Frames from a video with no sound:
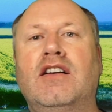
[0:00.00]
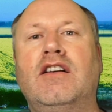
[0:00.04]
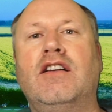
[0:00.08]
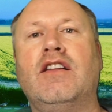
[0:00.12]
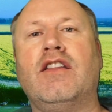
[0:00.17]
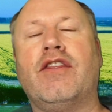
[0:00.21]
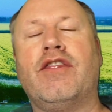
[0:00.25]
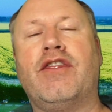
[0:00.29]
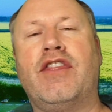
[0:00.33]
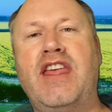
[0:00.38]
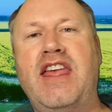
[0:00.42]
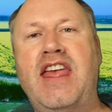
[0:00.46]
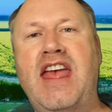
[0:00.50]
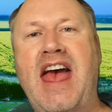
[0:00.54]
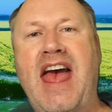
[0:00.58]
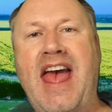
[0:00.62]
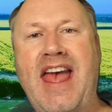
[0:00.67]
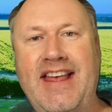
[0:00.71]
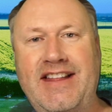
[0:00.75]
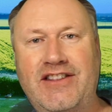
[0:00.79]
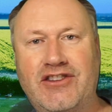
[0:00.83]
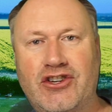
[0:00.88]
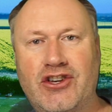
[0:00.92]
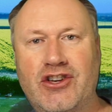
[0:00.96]
the
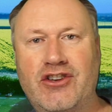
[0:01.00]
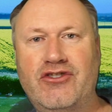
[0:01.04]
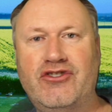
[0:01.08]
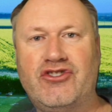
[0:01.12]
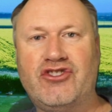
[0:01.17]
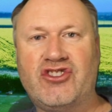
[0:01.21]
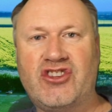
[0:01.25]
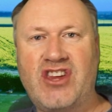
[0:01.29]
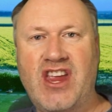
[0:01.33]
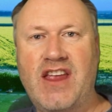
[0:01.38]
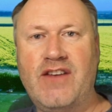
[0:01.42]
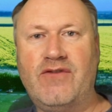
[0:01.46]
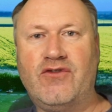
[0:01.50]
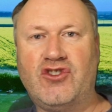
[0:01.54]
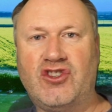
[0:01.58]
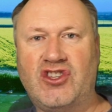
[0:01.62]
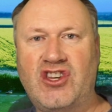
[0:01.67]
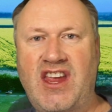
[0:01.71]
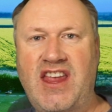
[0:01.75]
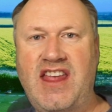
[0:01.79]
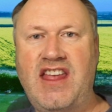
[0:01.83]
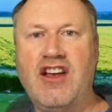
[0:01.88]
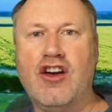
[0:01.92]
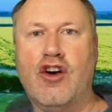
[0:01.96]
A2
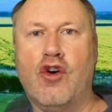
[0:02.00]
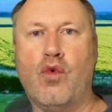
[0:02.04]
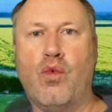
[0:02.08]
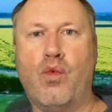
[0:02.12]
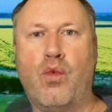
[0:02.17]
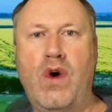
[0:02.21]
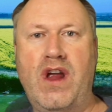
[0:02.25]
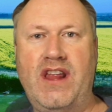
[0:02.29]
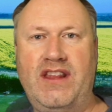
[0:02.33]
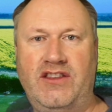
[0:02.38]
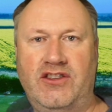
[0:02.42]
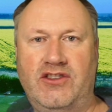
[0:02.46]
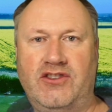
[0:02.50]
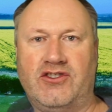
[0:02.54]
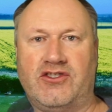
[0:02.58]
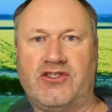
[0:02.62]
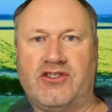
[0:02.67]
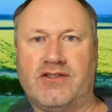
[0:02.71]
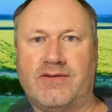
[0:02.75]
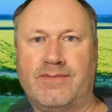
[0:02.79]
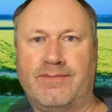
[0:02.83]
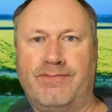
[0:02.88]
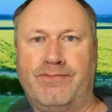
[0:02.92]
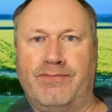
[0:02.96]
CFC
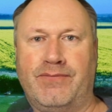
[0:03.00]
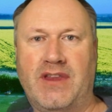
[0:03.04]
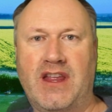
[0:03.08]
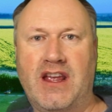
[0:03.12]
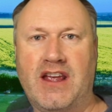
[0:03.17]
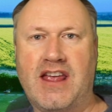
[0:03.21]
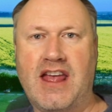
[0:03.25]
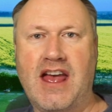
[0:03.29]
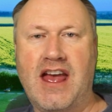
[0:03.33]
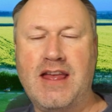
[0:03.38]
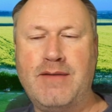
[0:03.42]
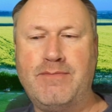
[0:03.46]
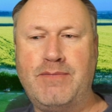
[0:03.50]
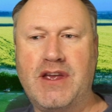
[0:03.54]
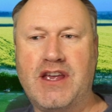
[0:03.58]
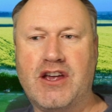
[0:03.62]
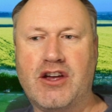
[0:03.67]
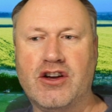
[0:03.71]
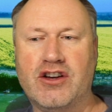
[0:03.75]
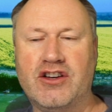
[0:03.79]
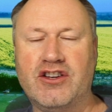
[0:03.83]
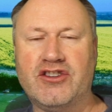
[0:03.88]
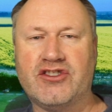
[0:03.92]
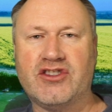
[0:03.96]
wins, okay,
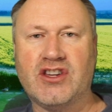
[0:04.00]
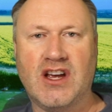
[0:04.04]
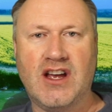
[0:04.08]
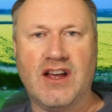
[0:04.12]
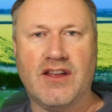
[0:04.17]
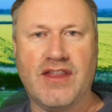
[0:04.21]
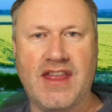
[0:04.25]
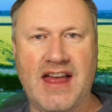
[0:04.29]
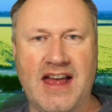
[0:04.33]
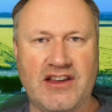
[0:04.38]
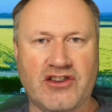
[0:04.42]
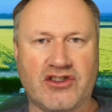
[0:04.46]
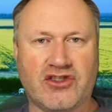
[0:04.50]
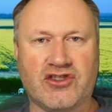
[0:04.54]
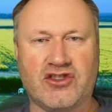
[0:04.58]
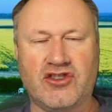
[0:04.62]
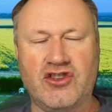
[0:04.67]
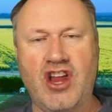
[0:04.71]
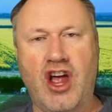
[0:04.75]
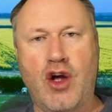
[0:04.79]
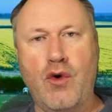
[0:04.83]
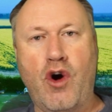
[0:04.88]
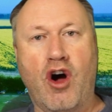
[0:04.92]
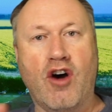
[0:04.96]
because that's
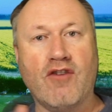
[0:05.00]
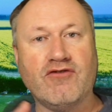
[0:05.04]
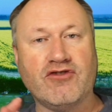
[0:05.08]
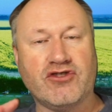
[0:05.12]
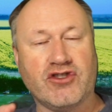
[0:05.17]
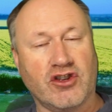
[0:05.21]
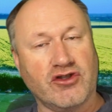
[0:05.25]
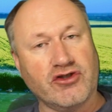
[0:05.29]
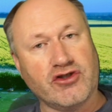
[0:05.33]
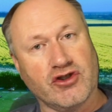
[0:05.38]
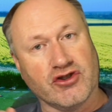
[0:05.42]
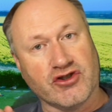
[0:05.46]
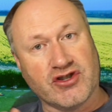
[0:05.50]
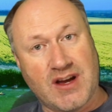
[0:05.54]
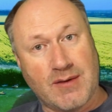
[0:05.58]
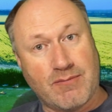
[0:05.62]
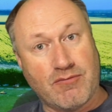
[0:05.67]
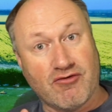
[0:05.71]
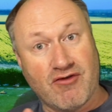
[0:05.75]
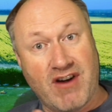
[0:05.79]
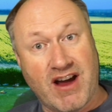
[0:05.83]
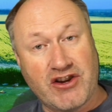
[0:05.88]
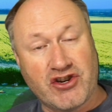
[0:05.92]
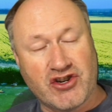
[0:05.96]
no horizontal
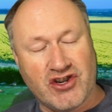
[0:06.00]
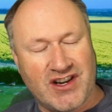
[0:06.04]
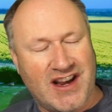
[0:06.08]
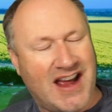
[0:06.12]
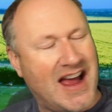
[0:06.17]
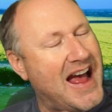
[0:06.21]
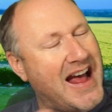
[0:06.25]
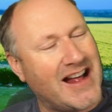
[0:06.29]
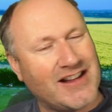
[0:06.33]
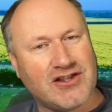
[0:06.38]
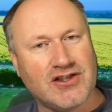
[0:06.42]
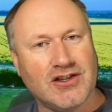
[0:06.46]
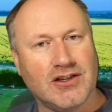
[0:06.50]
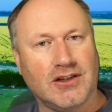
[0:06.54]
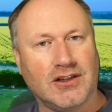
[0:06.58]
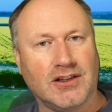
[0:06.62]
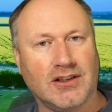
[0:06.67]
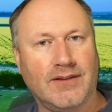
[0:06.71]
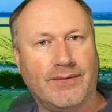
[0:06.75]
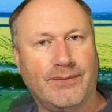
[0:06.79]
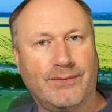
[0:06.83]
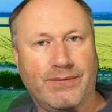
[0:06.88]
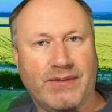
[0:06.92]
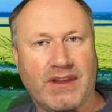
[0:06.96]
separation at all,
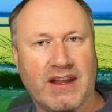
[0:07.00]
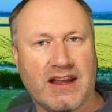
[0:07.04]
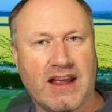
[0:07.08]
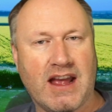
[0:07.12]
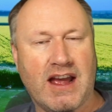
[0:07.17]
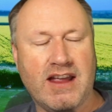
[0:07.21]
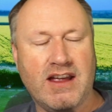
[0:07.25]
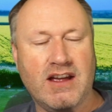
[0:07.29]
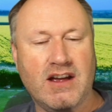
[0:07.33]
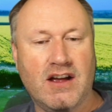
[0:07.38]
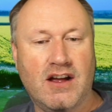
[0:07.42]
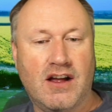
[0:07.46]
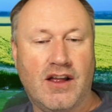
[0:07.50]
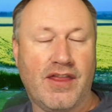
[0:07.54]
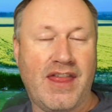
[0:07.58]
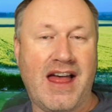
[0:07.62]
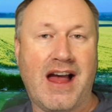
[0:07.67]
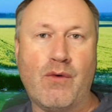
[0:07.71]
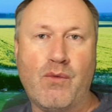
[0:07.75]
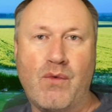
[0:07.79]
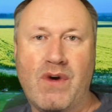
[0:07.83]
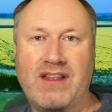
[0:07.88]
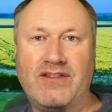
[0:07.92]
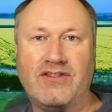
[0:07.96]
okay,
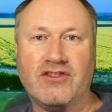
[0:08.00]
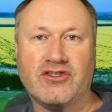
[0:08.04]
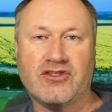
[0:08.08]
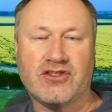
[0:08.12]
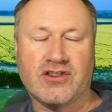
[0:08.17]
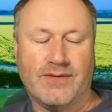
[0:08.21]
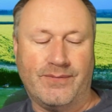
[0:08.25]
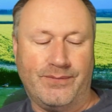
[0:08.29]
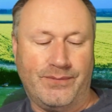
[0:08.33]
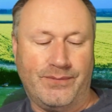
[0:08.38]
that wins.